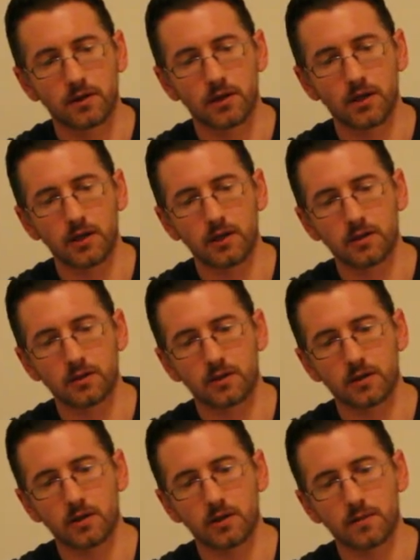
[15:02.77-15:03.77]
and
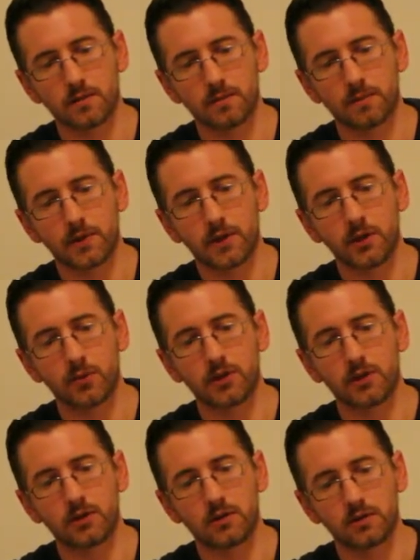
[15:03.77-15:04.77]
I play with
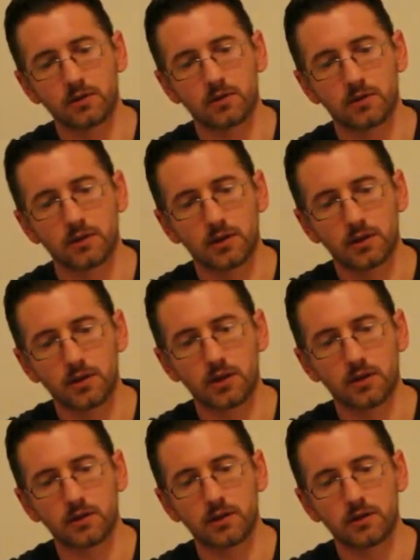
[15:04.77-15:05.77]
it
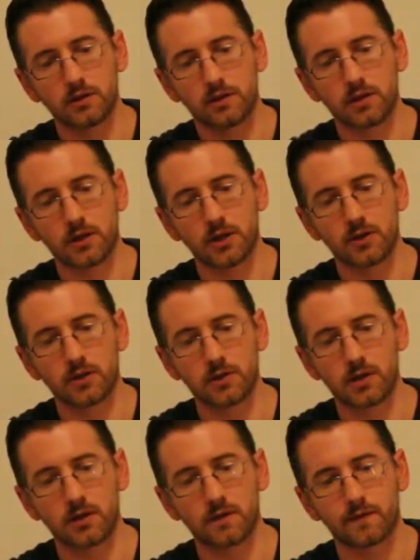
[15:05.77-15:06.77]
until it tears
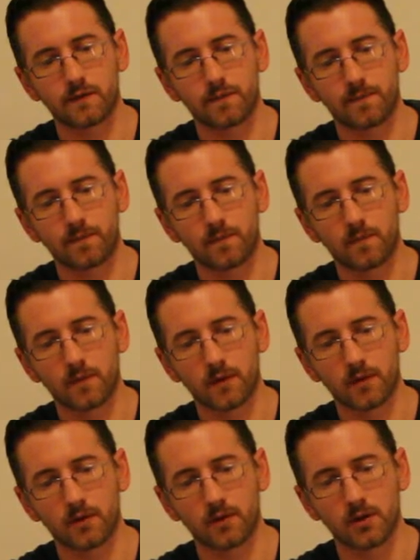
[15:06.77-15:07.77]
off.
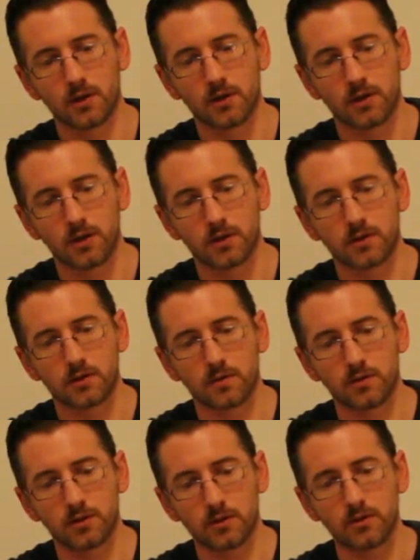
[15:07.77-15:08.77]
So I'm
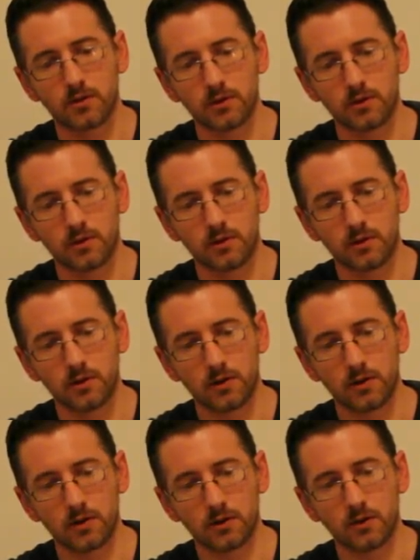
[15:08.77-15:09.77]
going to do it all
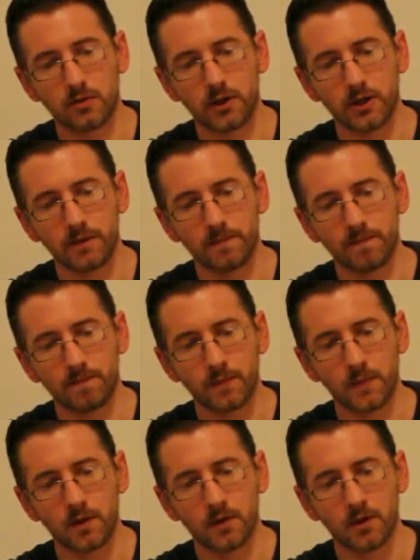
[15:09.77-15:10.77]
along the way.
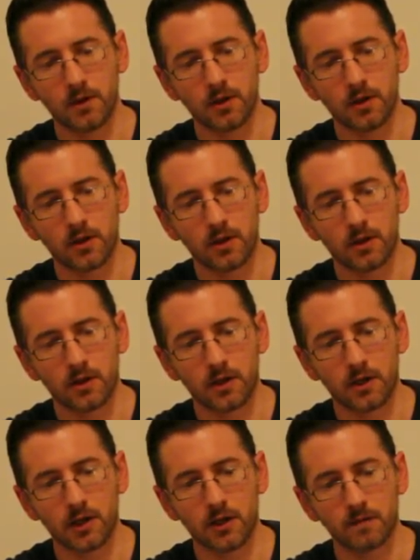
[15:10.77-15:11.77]

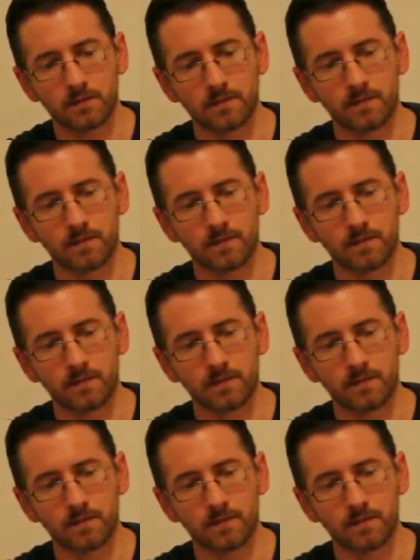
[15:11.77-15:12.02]
Now,